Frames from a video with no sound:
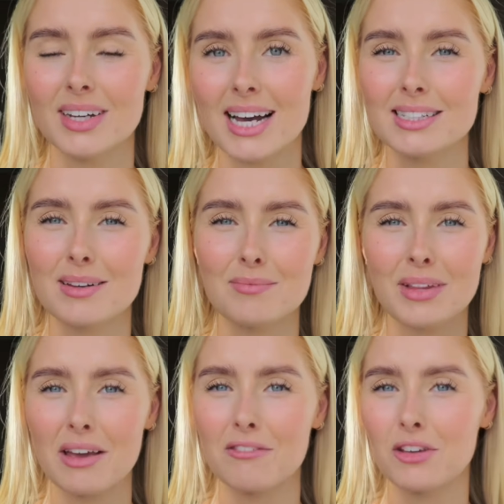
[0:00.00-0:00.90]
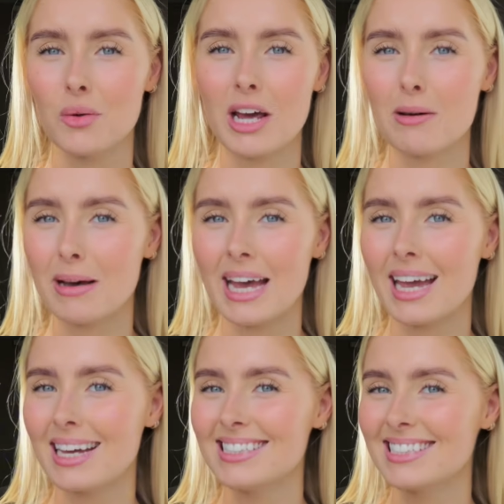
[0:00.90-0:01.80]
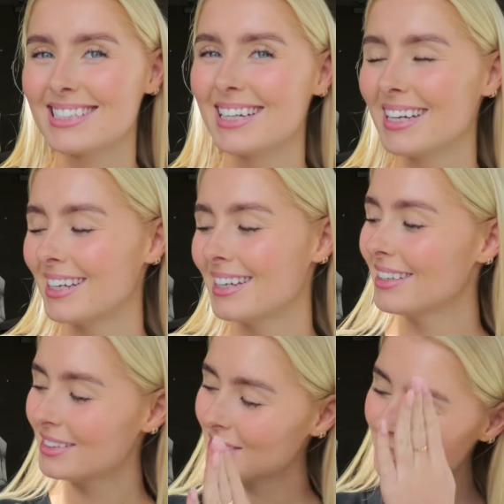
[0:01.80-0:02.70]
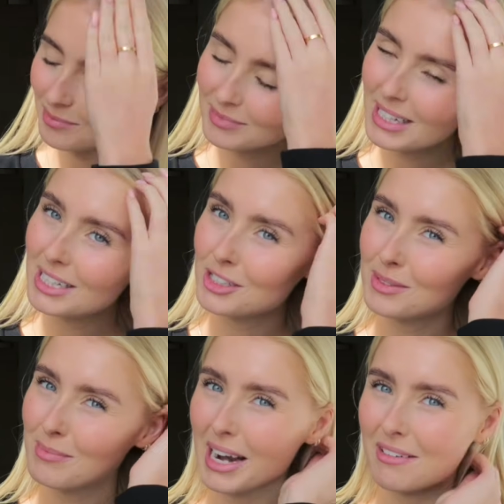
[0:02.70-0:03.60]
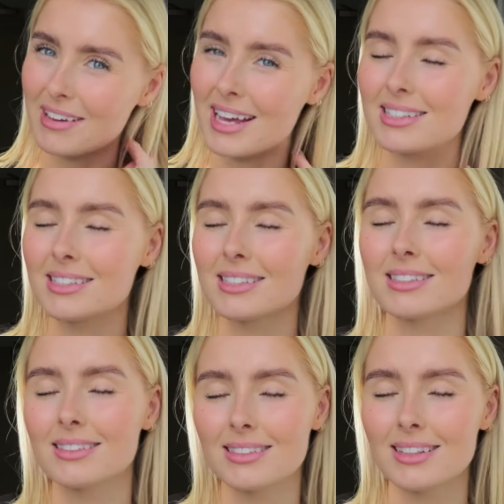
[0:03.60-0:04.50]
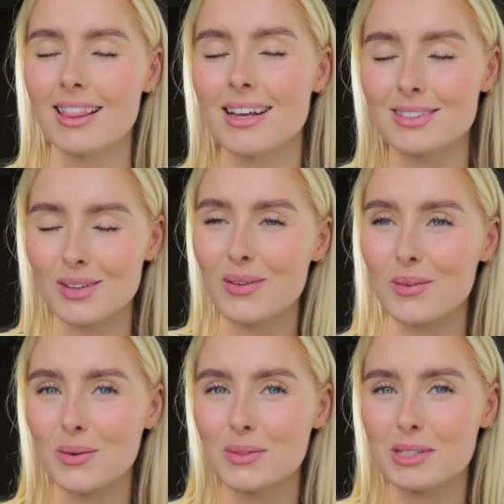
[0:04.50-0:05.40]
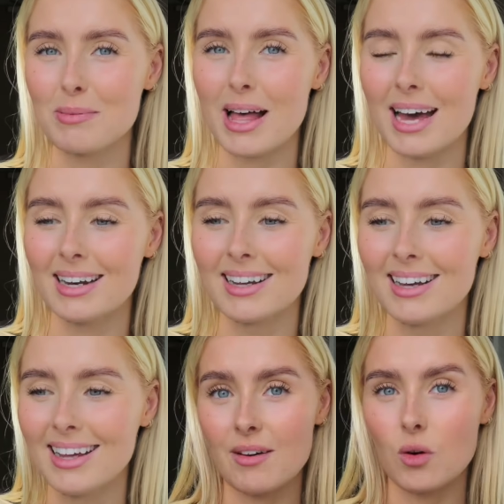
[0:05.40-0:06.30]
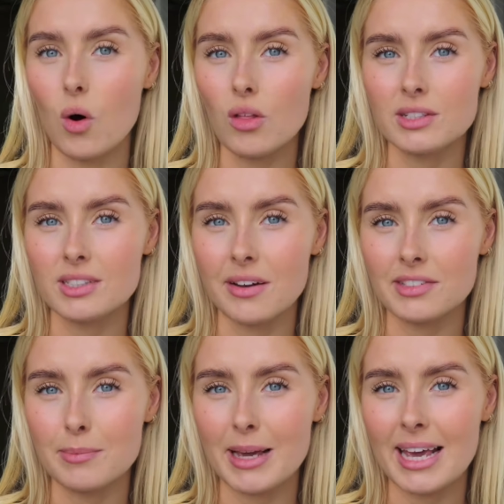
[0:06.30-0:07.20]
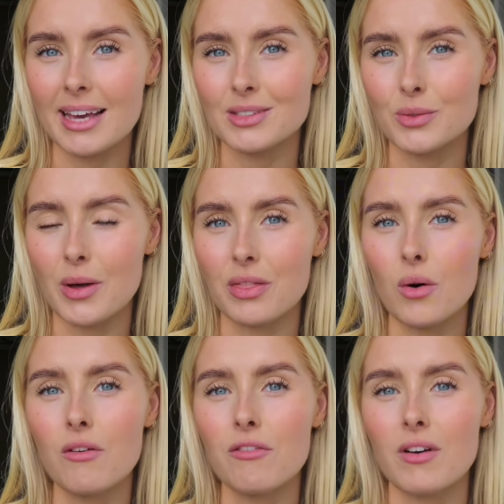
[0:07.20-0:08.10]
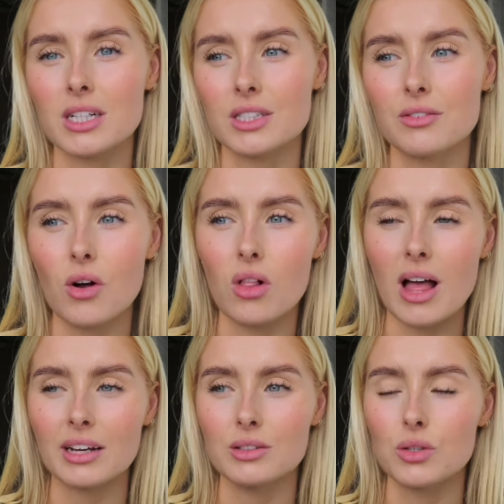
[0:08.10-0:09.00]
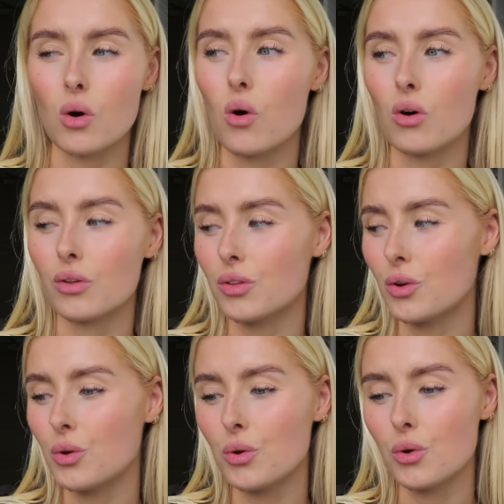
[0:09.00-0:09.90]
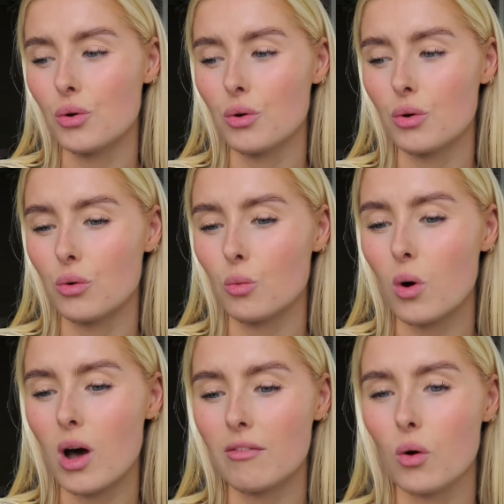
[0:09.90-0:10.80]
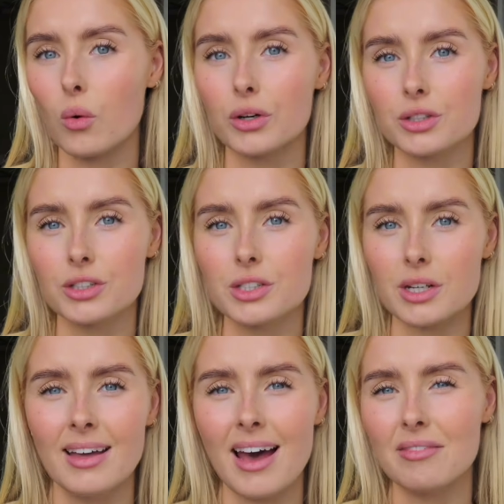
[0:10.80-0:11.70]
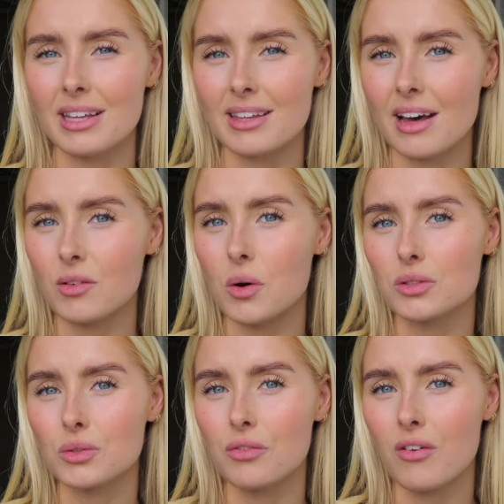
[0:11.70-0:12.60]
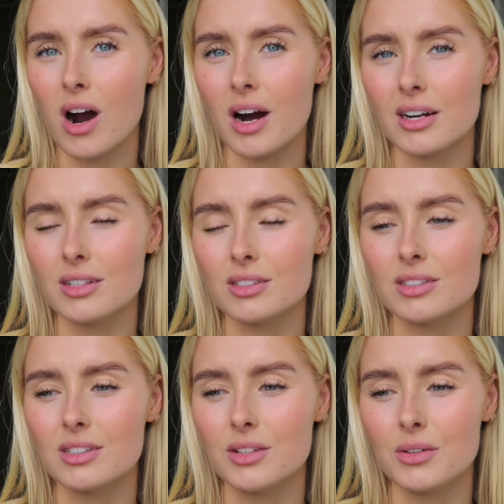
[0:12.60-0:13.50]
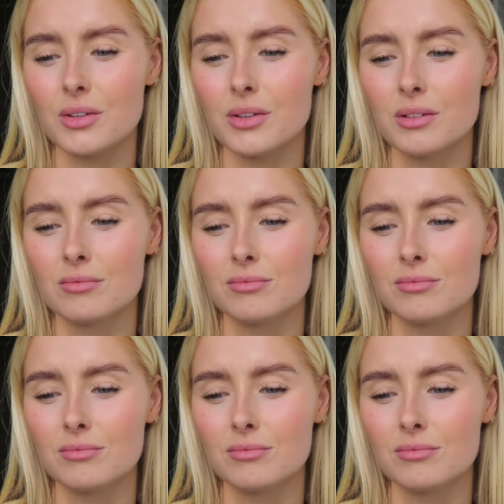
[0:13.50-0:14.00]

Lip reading: as I'm like viewing it in my head. Let's just manifest that this all goes to plan. I've got all the stuff to make it, so I thought first of all I could talk through what I've ordered, everything that I've got so far to